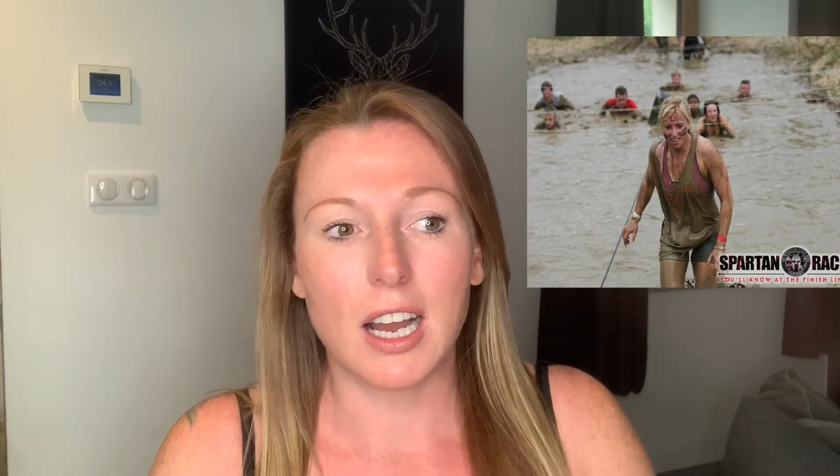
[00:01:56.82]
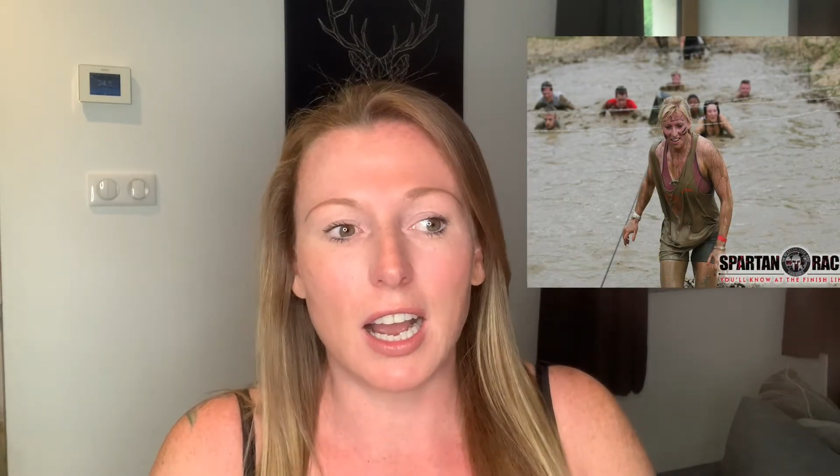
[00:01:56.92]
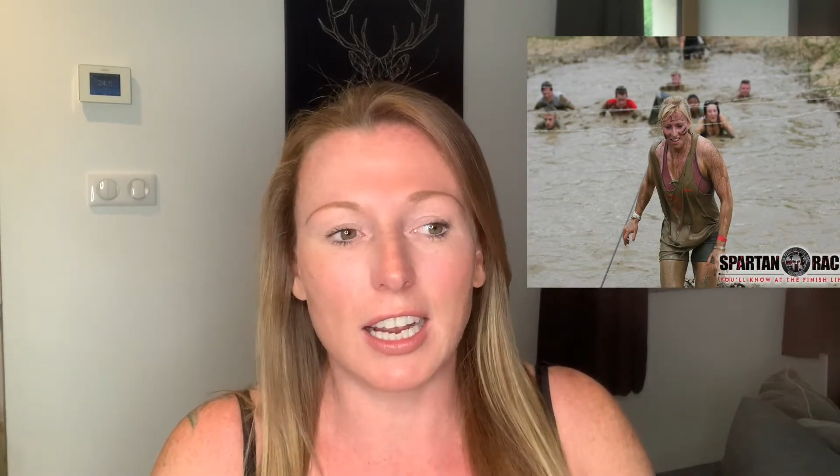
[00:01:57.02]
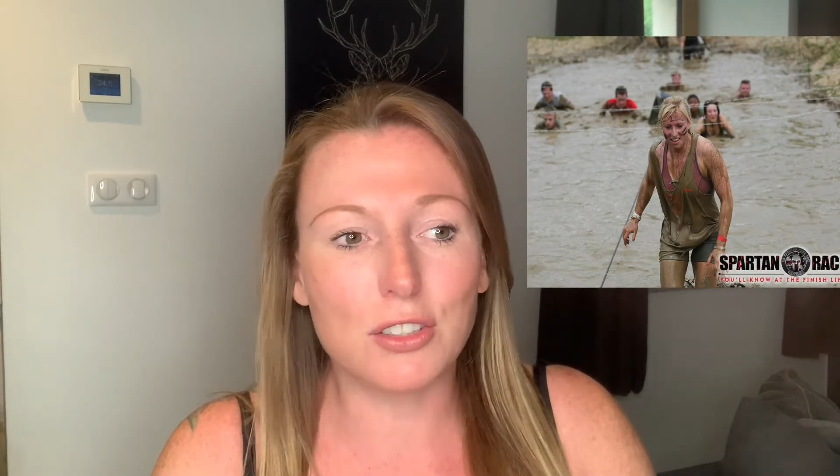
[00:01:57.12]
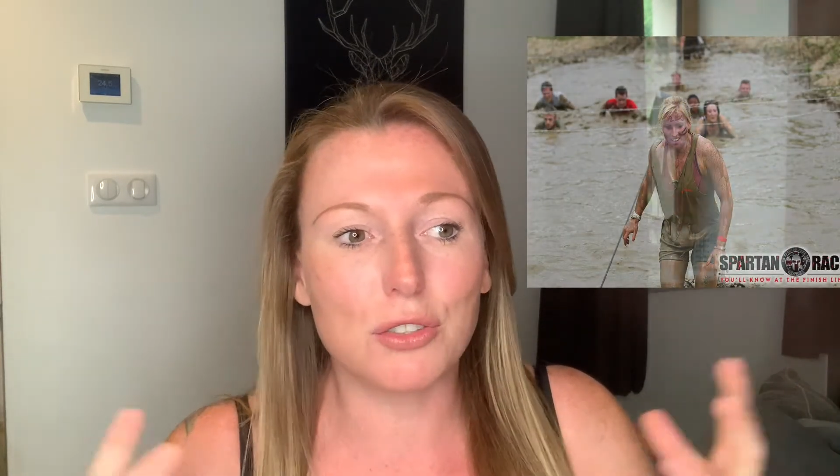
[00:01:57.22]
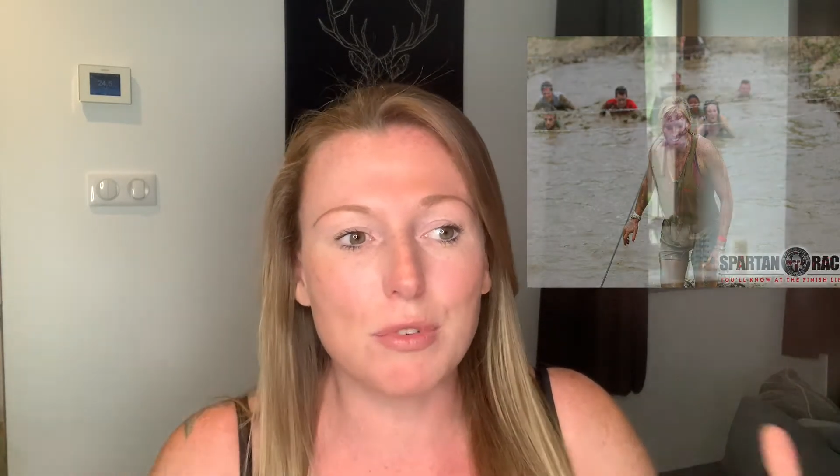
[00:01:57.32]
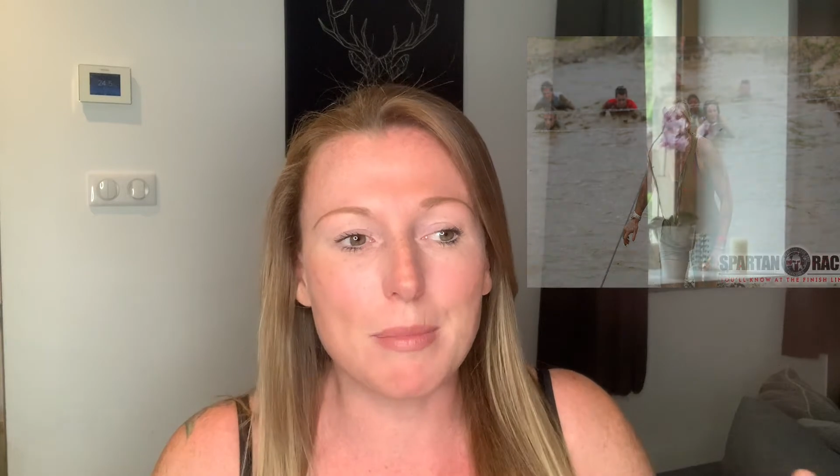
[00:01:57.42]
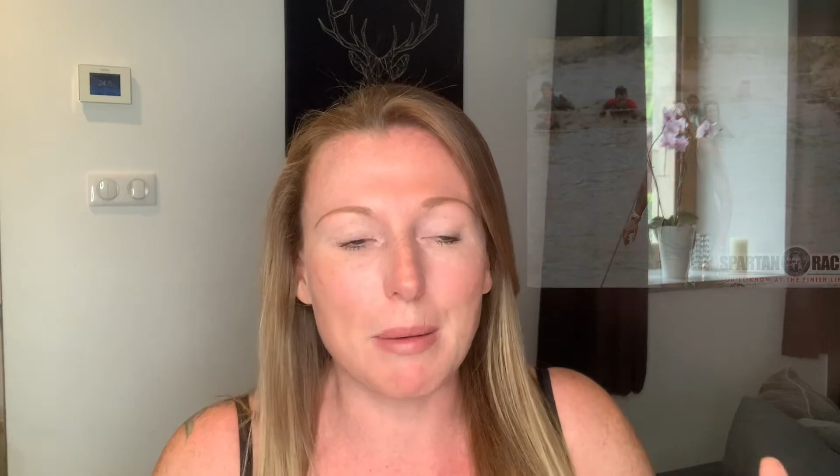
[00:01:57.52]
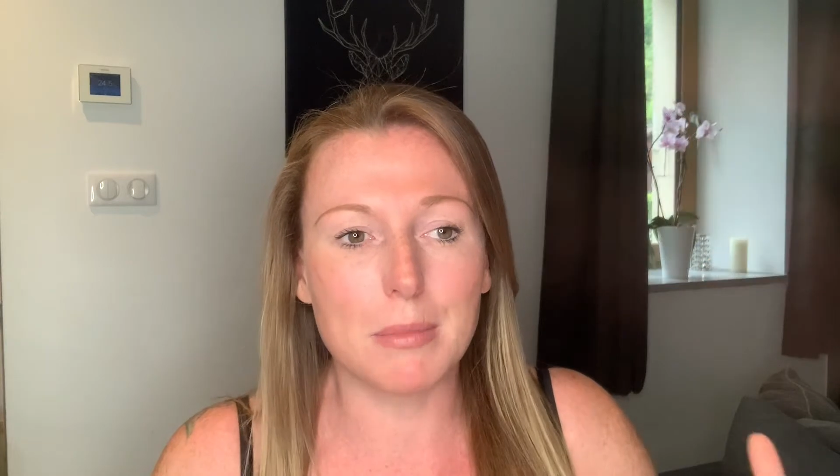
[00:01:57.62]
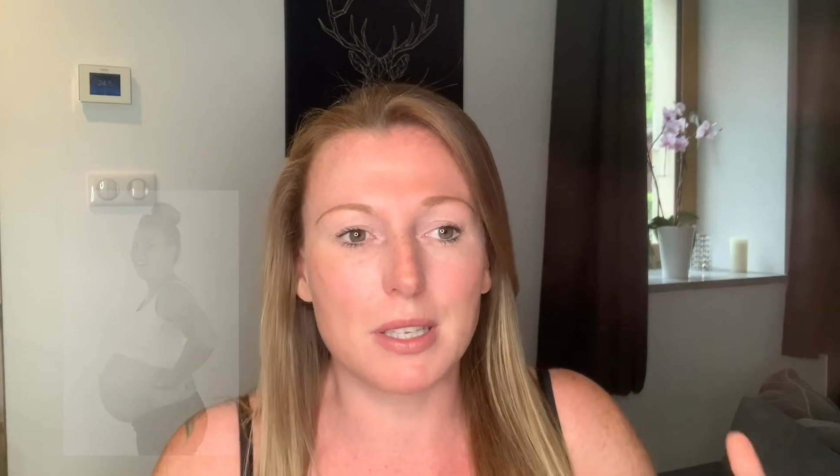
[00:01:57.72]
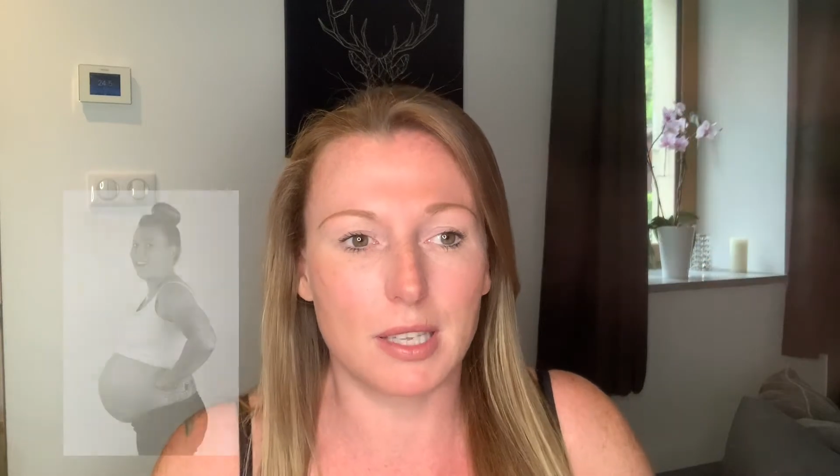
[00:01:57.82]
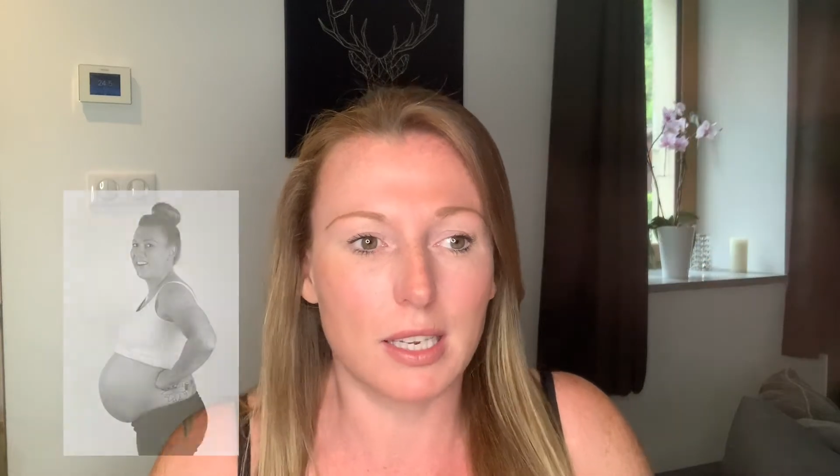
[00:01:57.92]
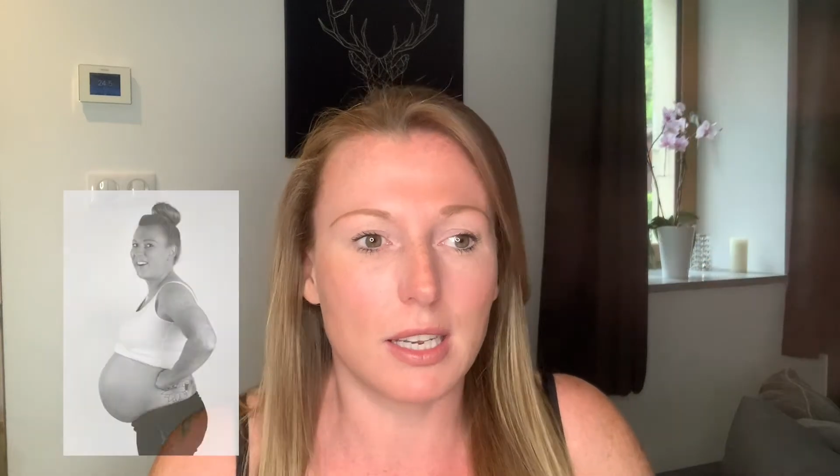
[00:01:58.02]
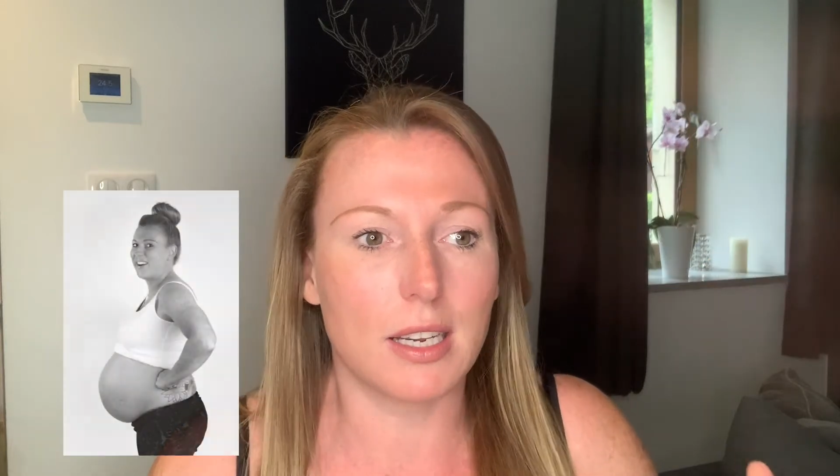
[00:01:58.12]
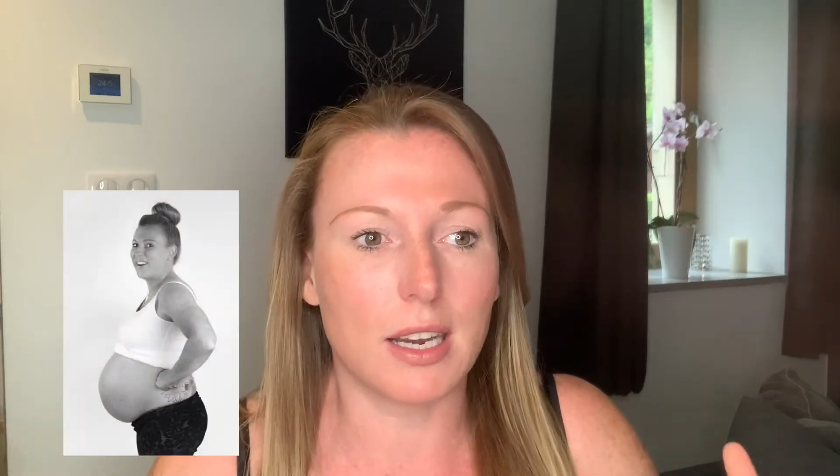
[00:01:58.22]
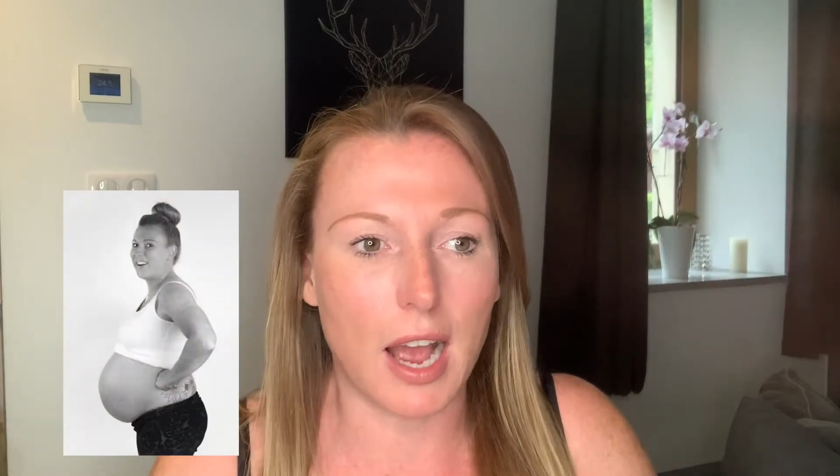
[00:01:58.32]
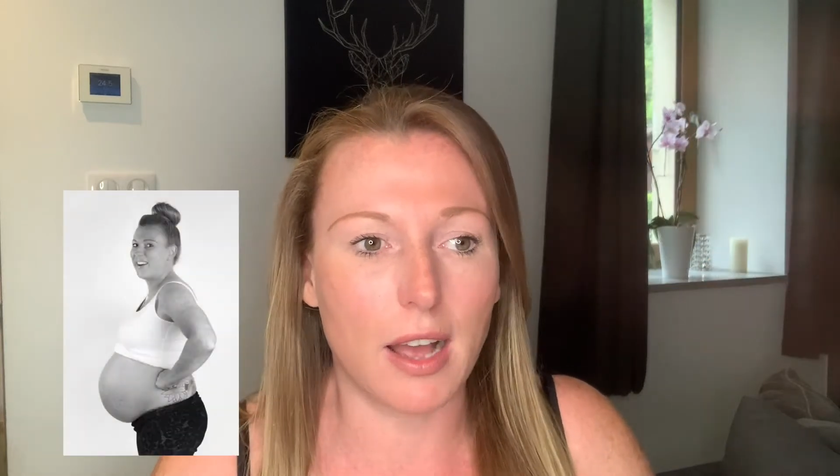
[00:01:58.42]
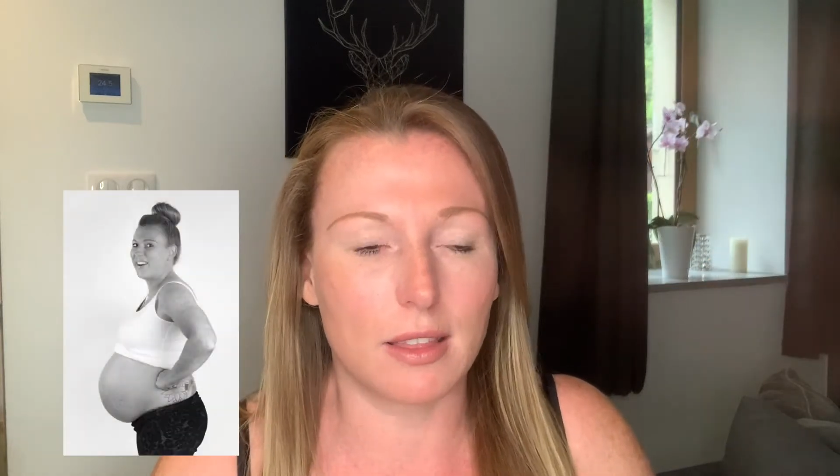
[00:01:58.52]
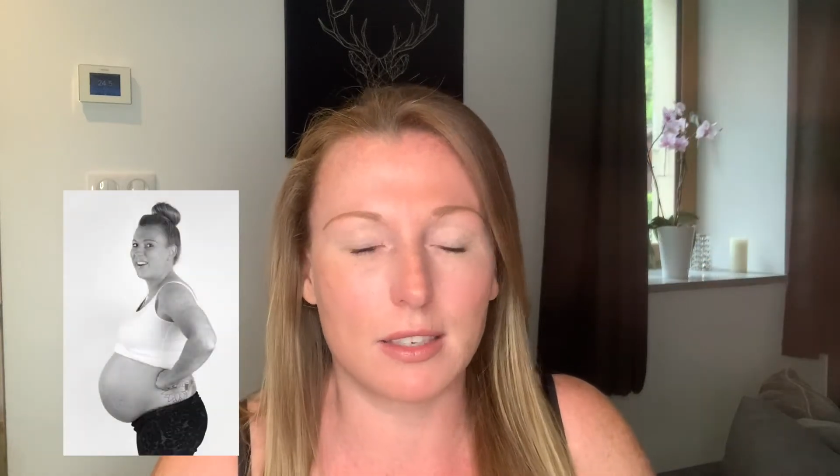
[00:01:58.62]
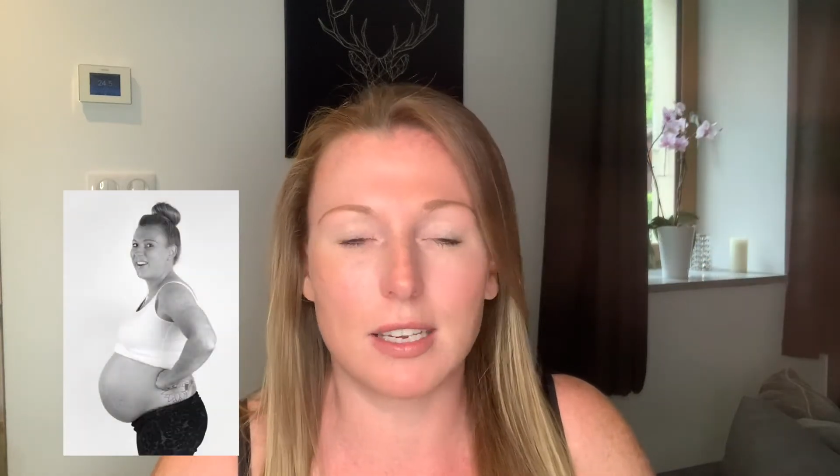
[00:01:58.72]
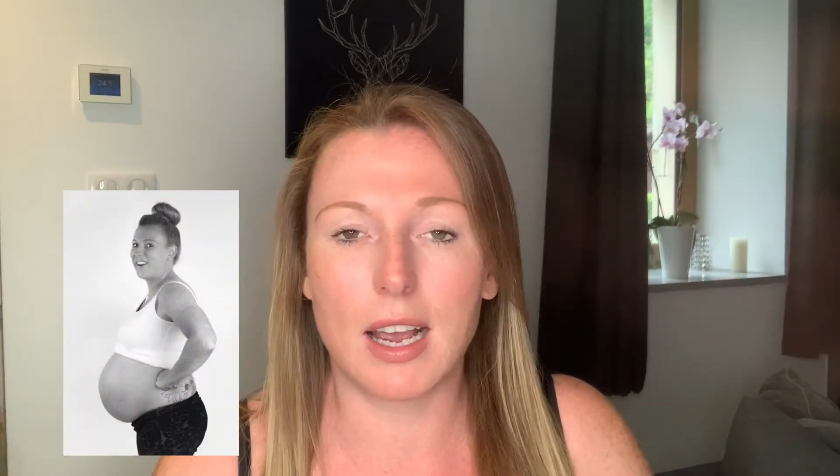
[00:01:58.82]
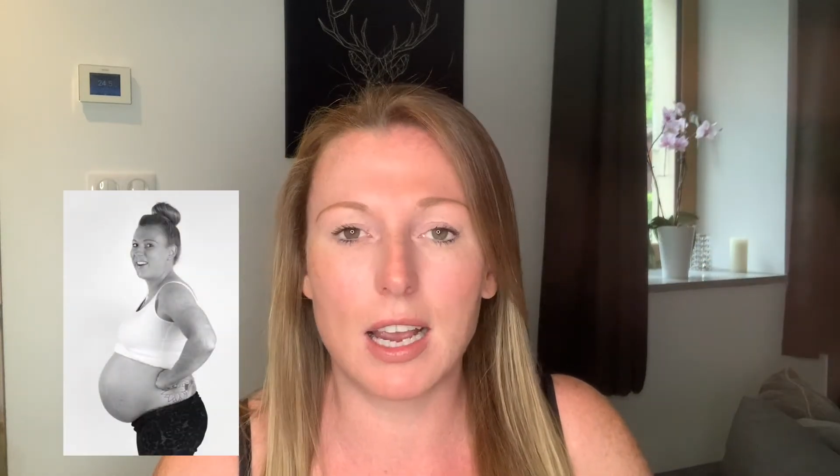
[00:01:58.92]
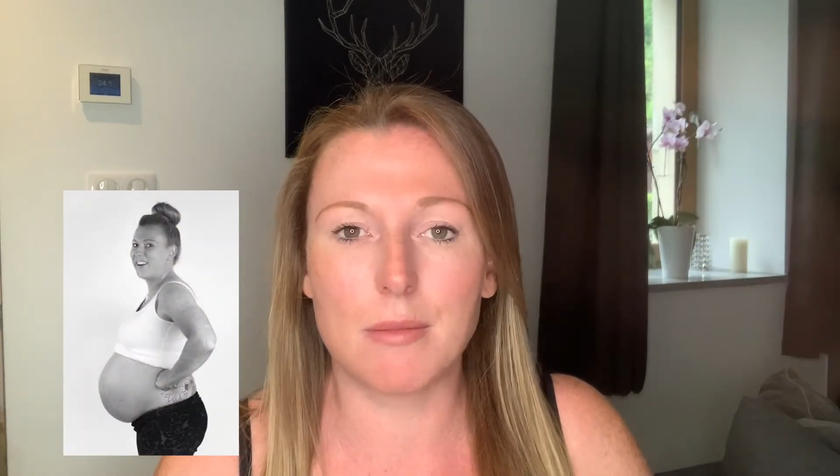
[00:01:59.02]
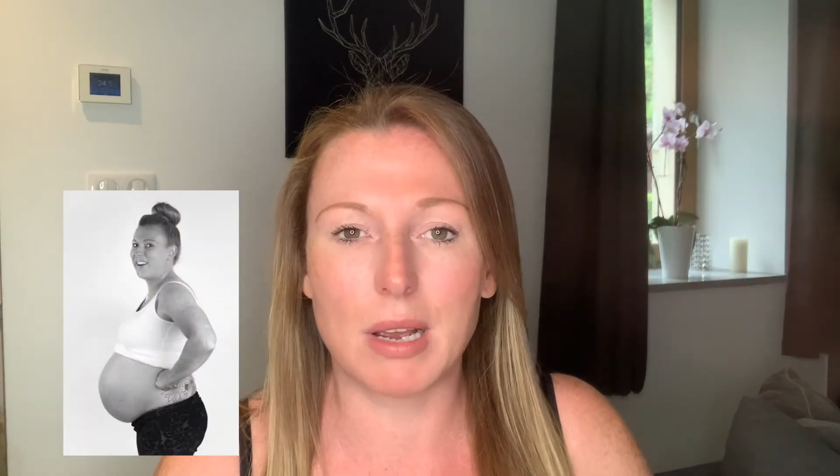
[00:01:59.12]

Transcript: I just remember thinking at the time,